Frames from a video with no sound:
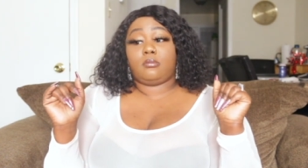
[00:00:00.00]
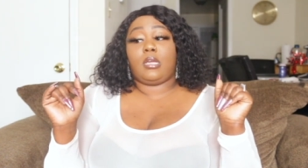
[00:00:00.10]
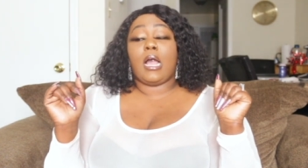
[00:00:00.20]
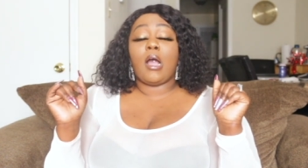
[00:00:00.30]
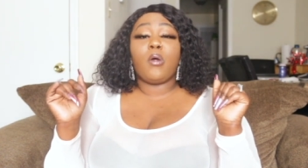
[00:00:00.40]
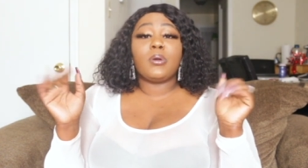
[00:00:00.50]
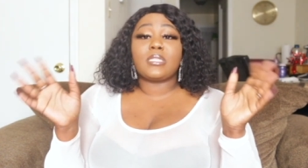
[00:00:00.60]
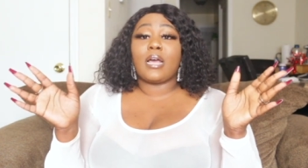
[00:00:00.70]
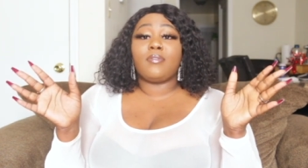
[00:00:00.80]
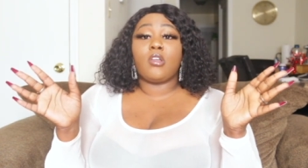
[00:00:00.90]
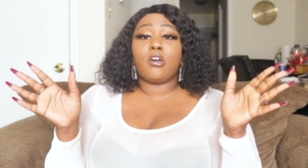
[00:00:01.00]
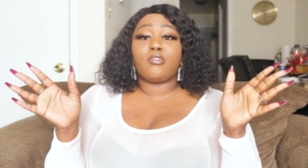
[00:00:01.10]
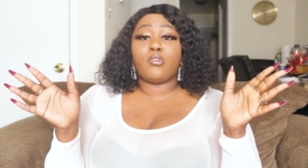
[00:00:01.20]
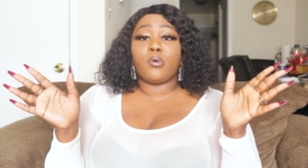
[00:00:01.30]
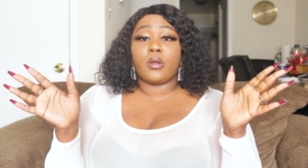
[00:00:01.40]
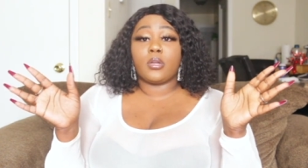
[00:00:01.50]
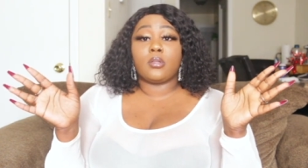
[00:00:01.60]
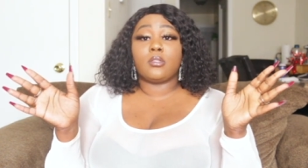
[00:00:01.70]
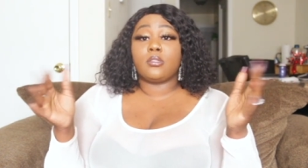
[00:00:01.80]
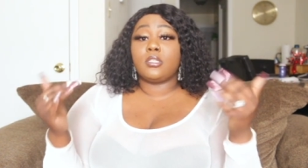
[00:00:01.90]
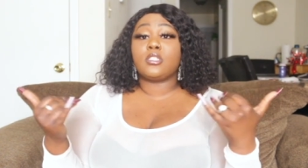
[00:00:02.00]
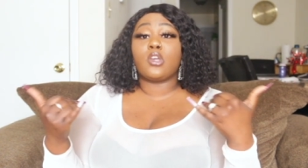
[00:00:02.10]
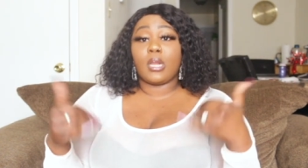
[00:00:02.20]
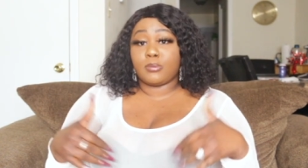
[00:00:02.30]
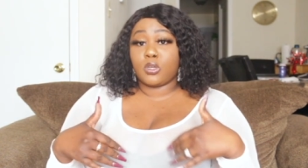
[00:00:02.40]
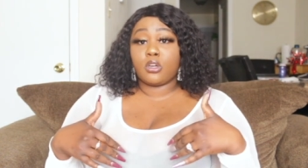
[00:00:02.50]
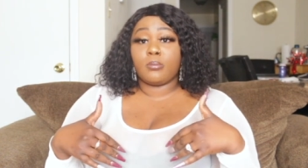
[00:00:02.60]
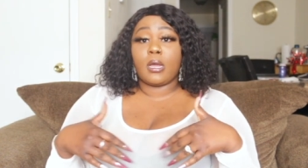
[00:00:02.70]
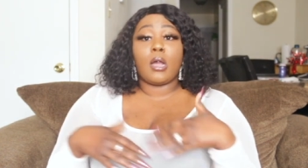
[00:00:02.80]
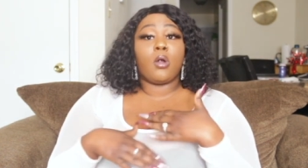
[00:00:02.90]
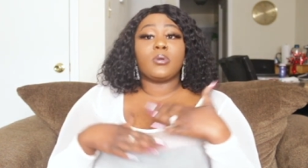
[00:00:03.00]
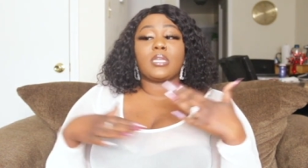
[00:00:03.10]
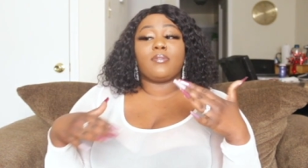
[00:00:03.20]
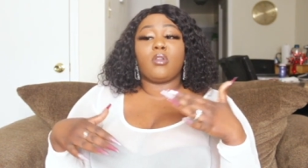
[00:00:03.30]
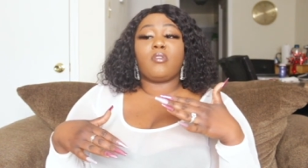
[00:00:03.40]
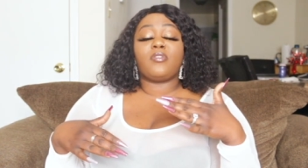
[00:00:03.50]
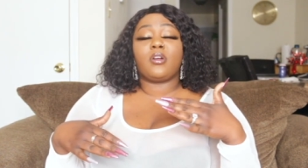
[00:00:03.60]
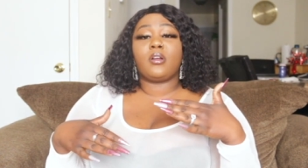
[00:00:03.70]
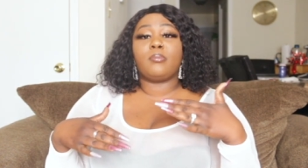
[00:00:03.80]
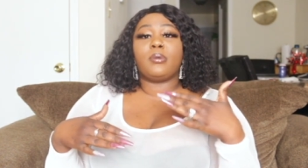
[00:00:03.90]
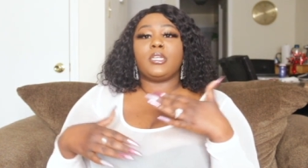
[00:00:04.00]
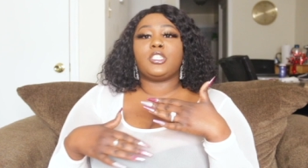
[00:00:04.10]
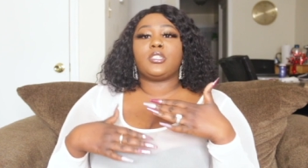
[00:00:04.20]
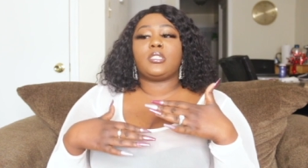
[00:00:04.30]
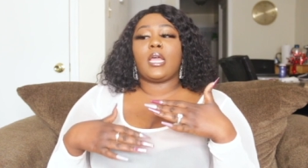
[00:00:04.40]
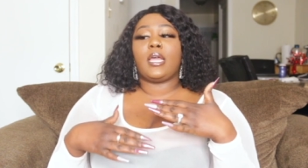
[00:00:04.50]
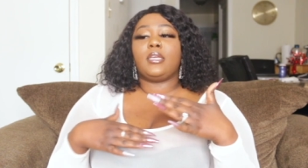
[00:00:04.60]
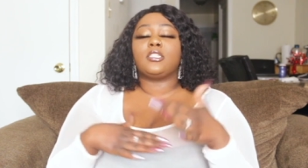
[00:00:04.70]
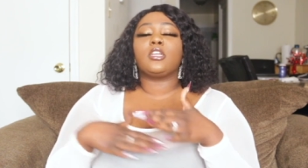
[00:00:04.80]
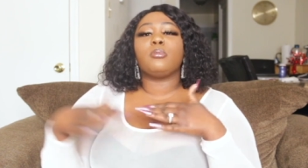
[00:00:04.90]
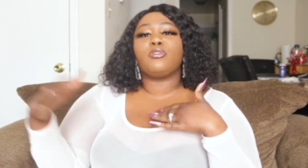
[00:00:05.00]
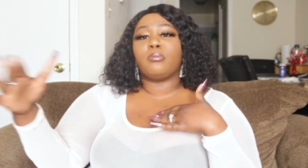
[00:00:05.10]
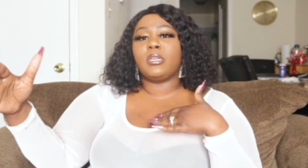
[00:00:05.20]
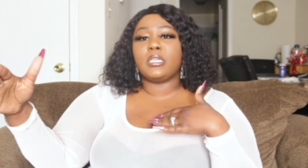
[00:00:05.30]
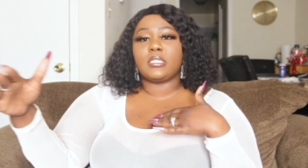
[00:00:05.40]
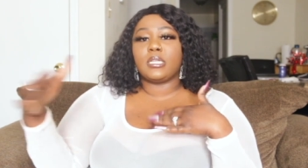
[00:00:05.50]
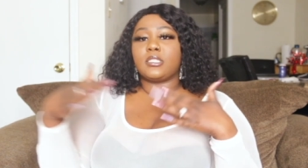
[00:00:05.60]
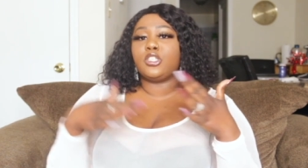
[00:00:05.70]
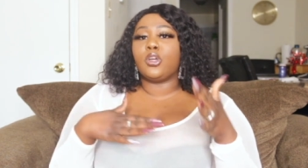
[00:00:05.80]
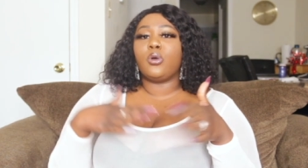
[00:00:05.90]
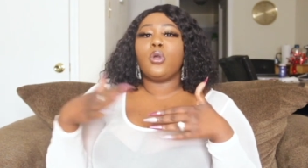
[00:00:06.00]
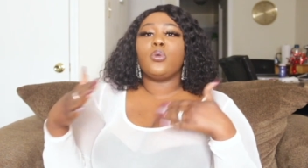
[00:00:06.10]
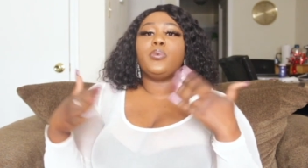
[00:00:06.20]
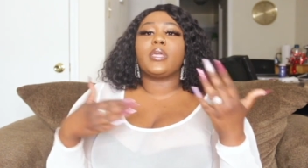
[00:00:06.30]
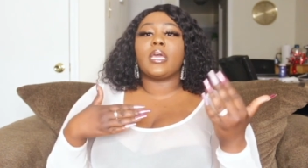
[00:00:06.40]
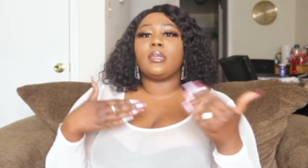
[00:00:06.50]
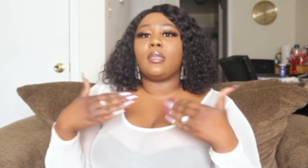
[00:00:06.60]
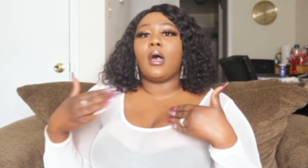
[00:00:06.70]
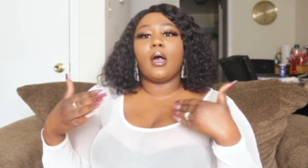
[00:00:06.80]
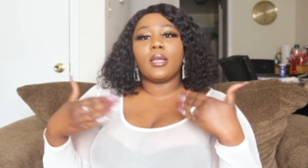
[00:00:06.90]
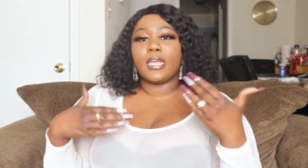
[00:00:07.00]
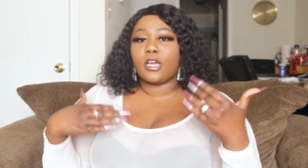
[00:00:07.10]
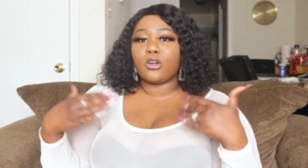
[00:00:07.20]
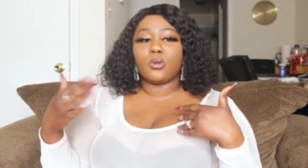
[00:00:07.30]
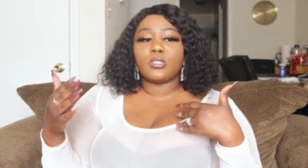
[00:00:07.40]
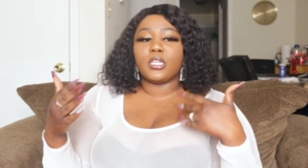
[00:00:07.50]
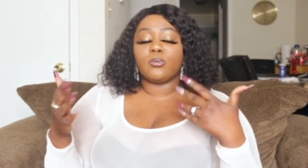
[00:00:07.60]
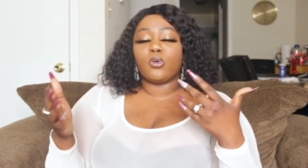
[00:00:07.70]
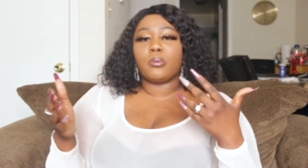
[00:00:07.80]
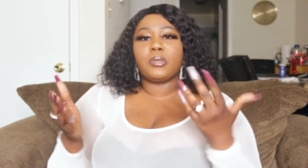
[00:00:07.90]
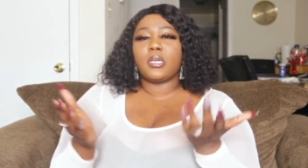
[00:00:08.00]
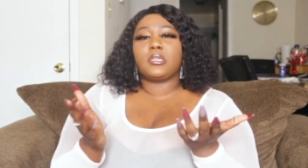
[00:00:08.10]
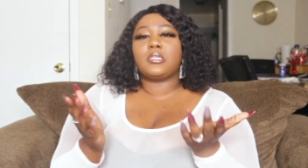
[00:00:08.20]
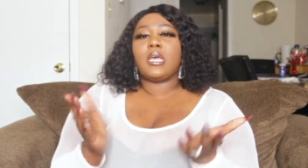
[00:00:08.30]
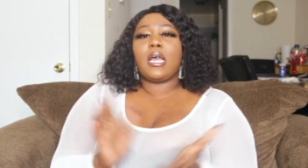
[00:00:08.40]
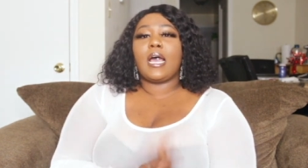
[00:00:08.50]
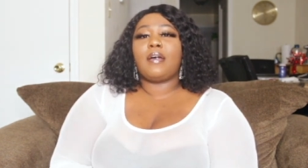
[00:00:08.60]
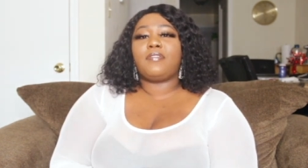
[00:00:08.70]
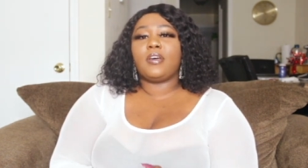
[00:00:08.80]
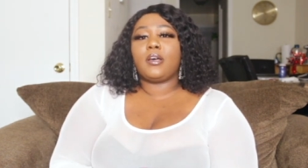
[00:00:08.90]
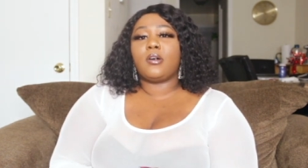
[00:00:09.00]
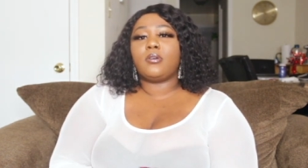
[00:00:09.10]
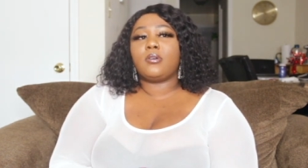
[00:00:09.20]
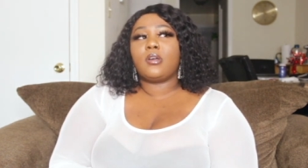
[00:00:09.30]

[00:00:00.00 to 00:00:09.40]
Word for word: I always have love for this girl I'm talking about. I always have love for her, but it's just that it's going to be from a distance. You know, we cannot get close anymore because I felt,